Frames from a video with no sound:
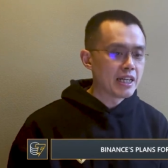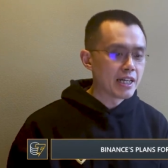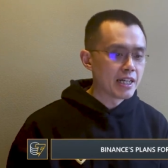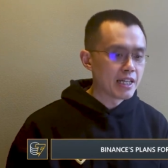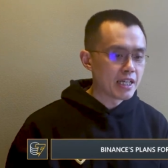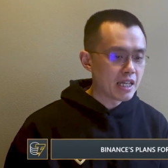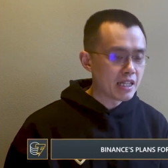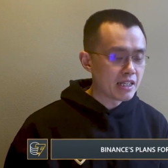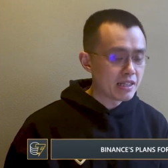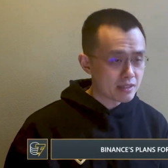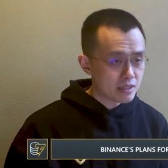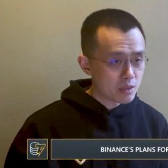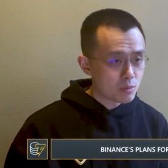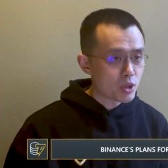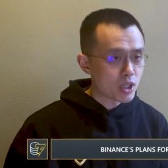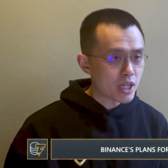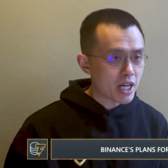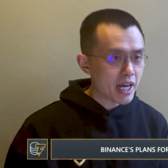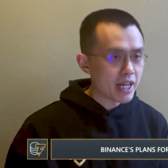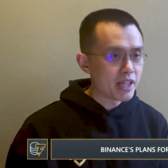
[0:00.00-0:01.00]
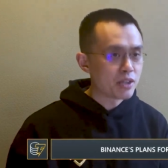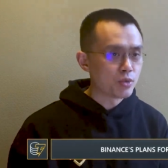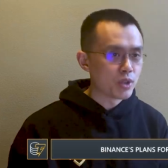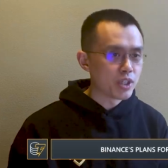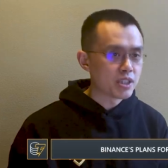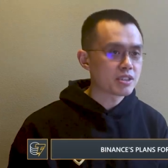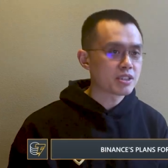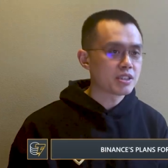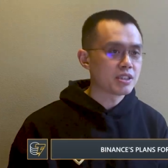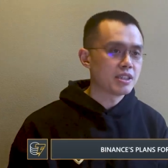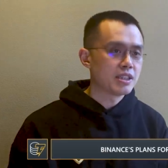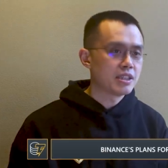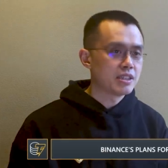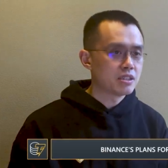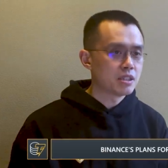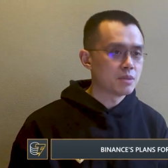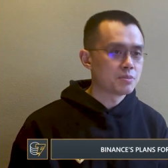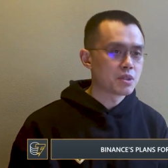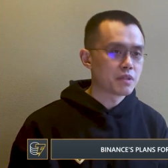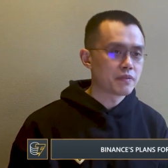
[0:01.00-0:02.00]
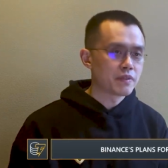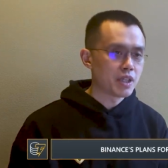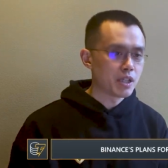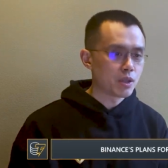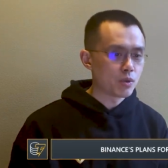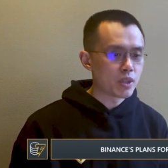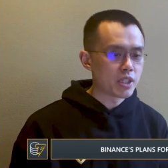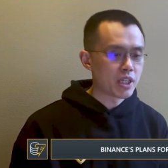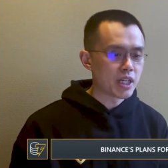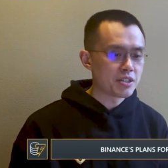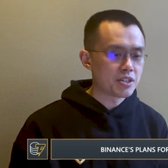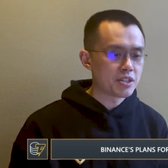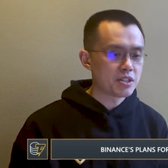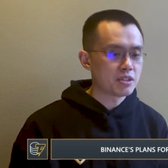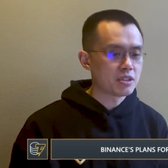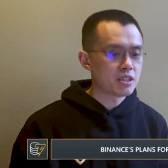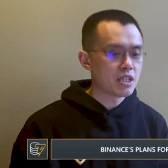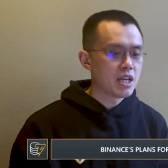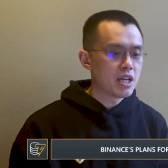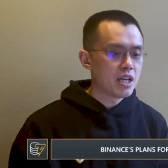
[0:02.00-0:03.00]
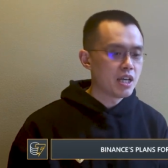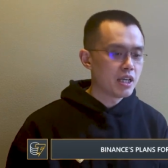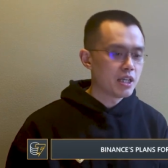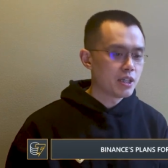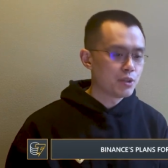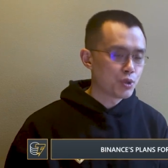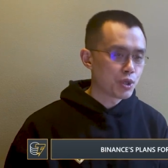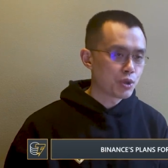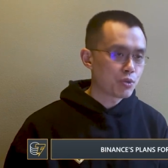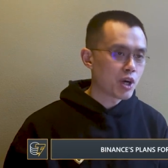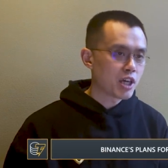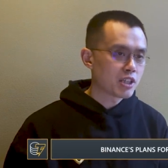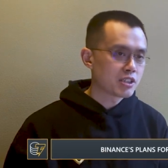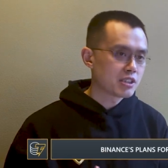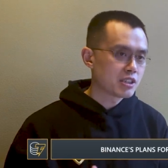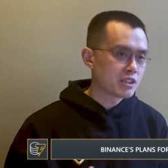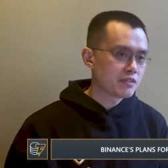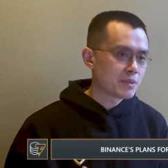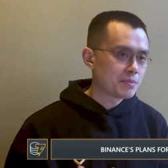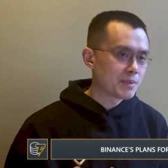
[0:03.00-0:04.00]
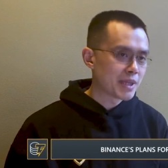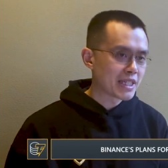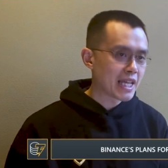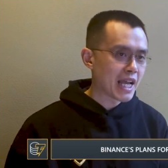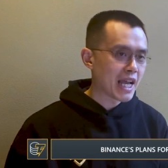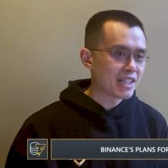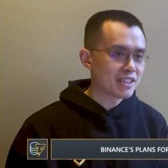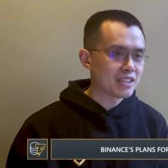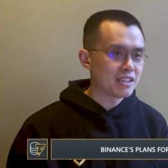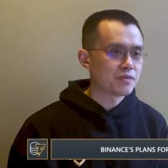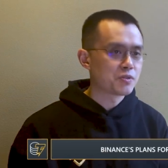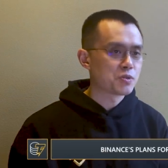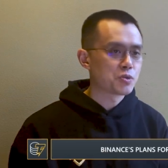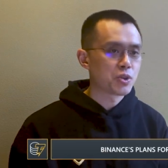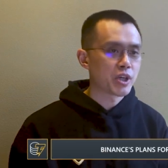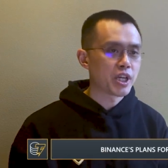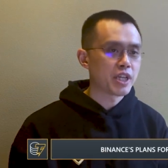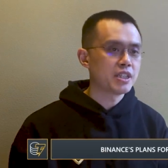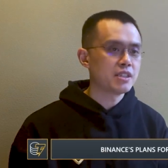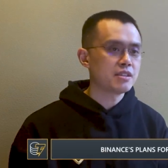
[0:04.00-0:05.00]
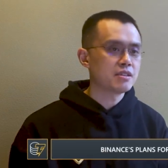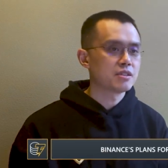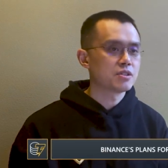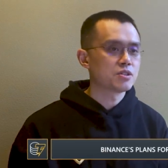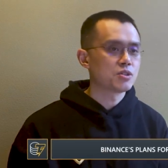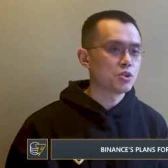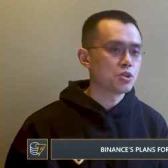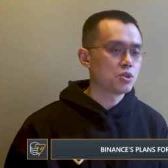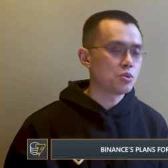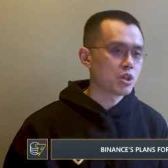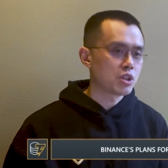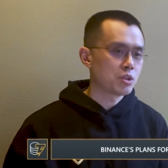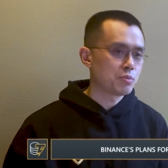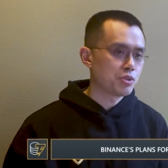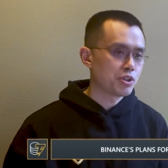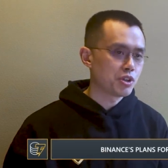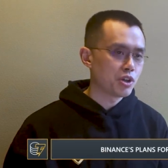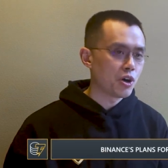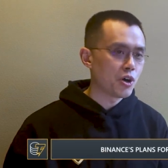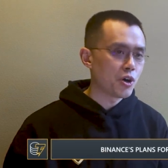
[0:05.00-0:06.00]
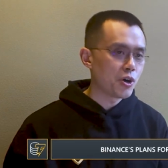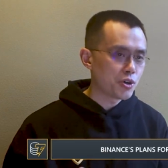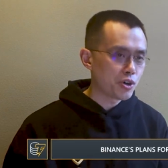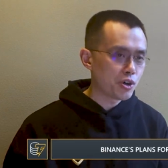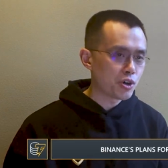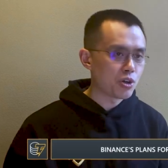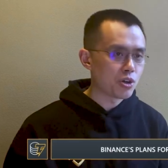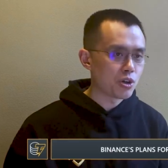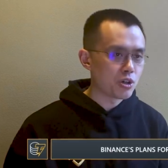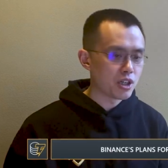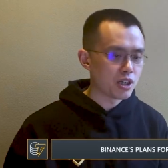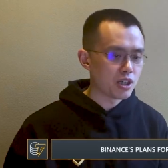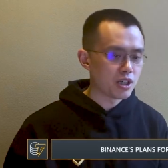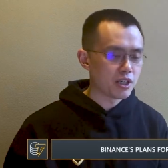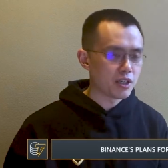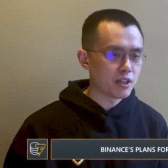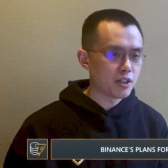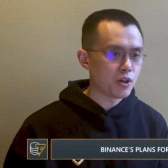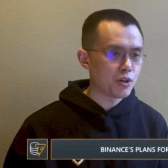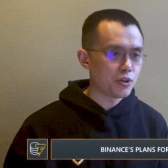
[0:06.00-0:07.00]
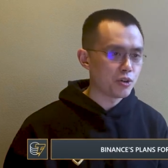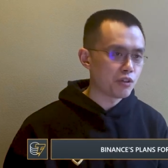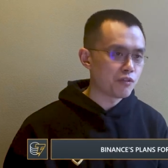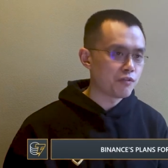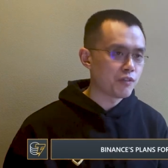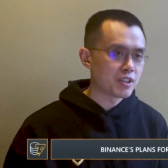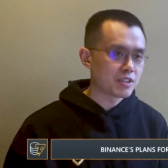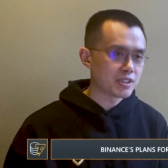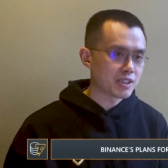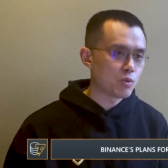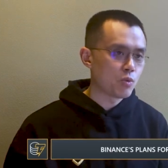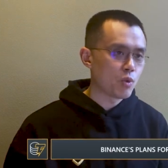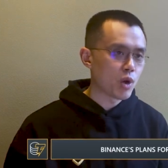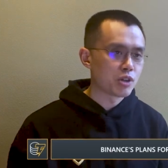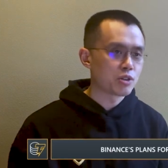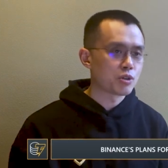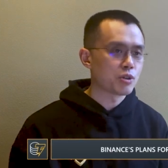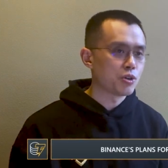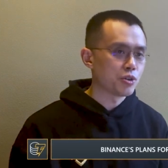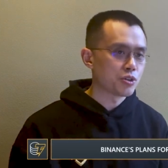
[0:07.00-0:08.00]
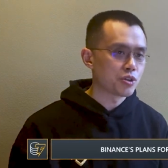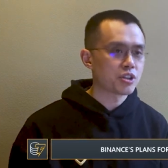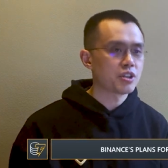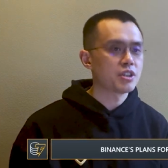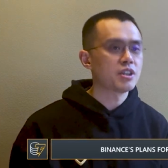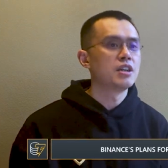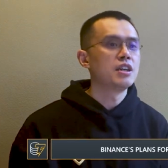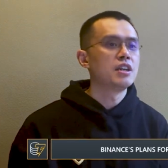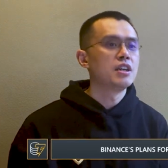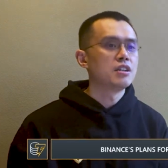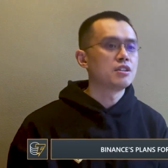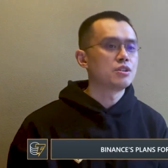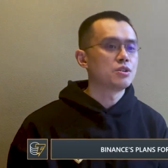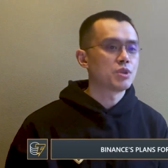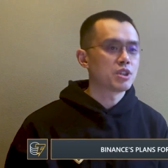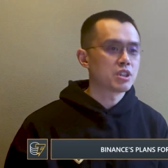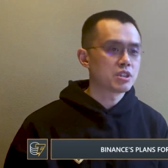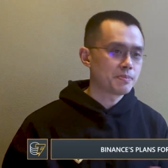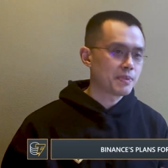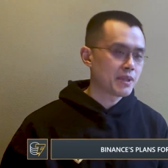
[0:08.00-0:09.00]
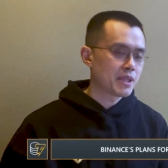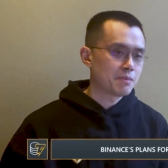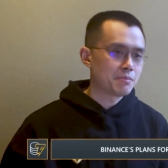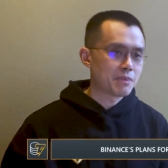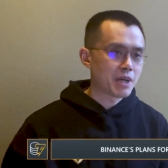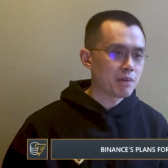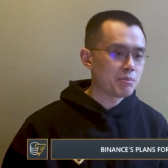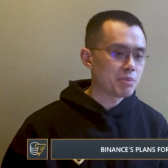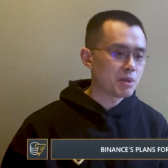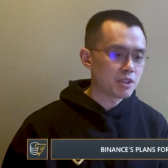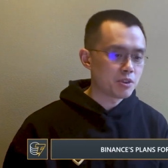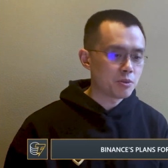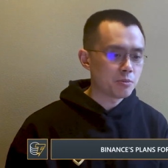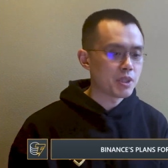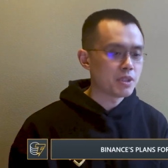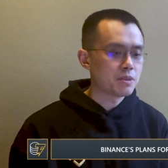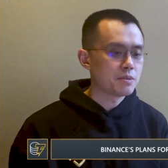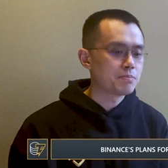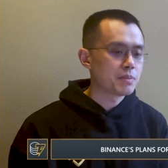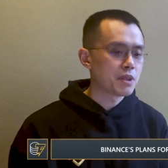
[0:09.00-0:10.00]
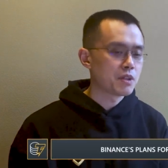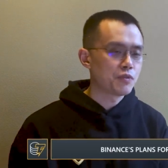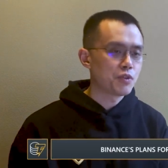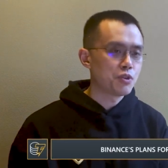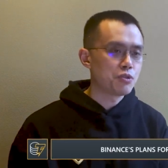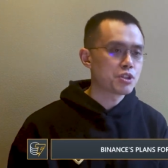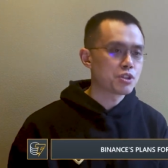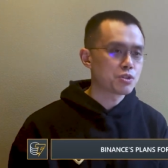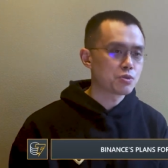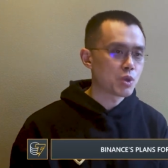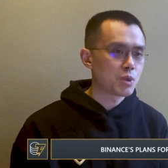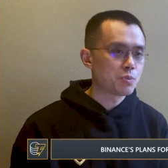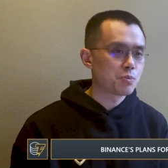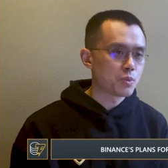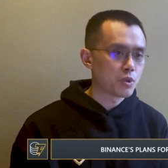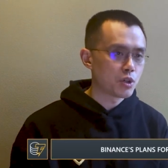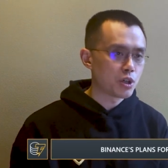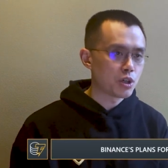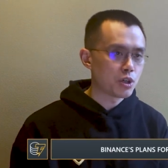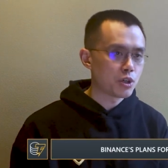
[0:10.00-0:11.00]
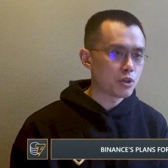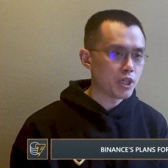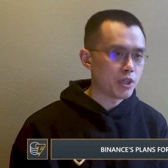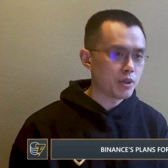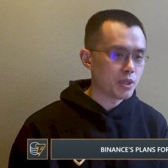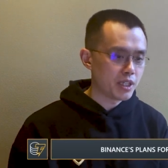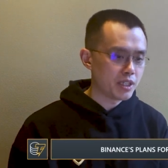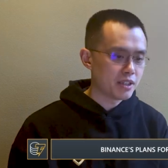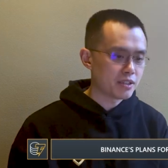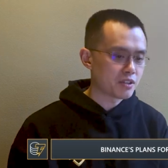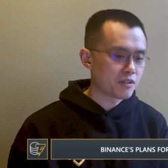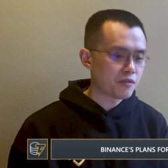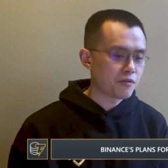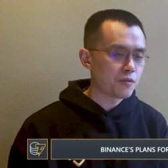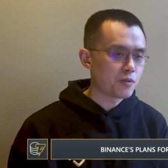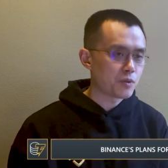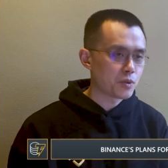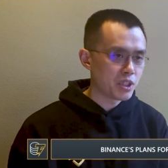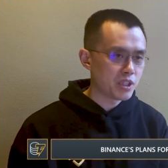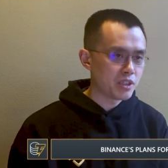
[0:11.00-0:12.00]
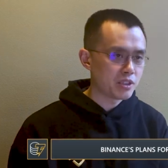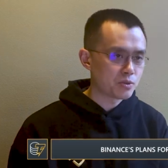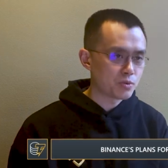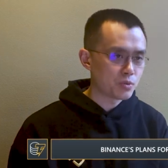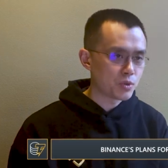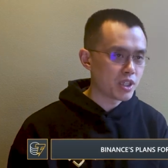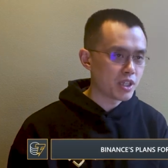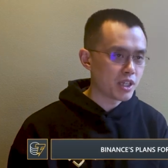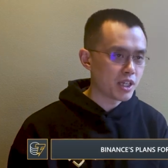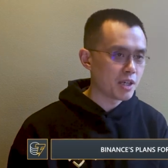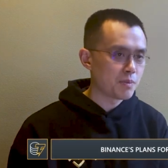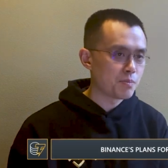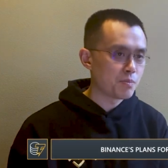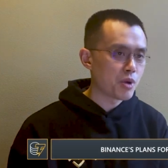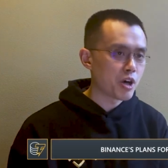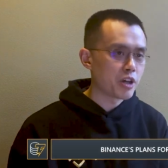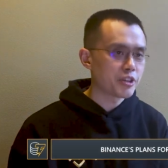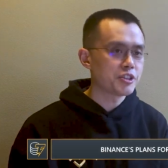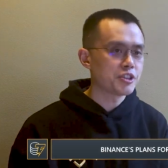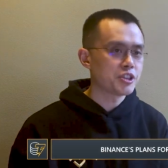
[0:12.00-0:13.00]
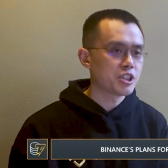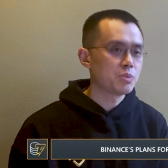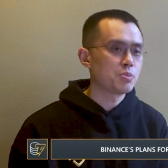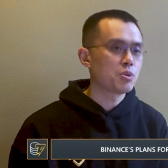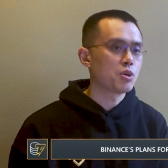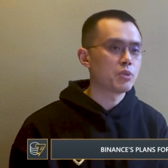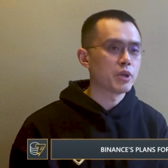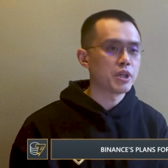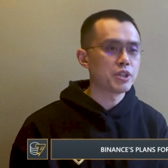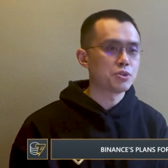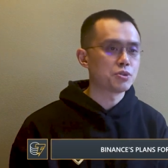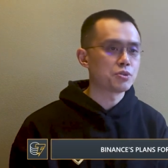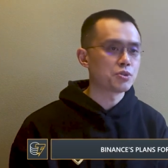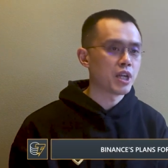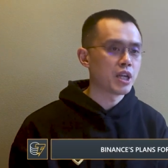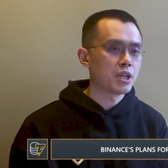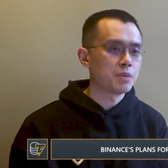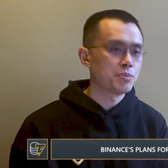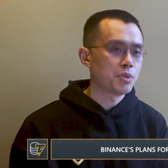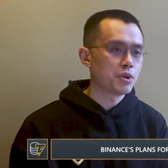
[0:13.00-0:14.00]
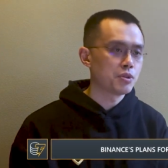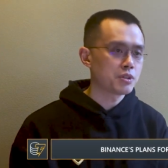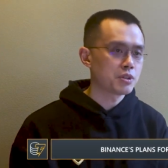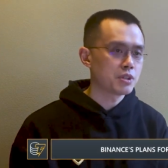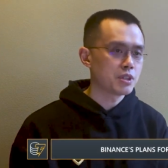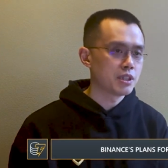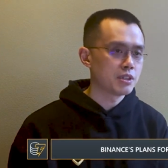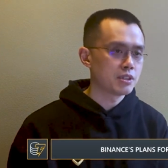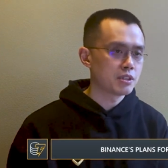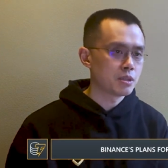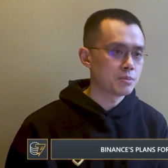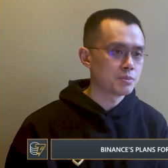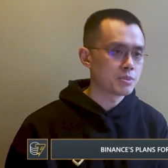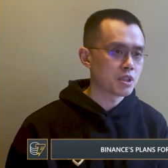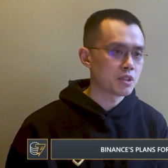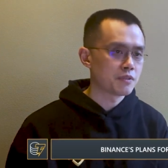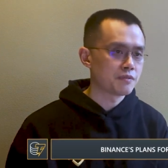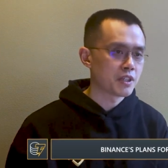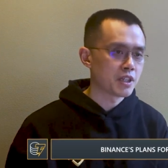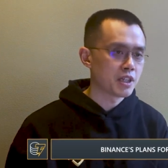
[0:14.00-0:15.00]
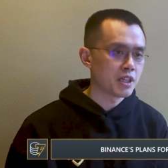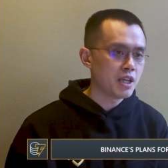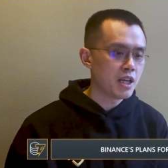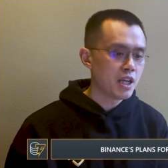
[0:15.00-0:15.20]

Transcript: Uh, it is somewhat high risk in terms of the liquidations. It requires a different mentality of trading. So you don't want to put all your, uh, all your funds in one order. So you want to split them up a little bit. But futures, will, uh, it, is a, it is really a much cheaper way to trade, both in terms of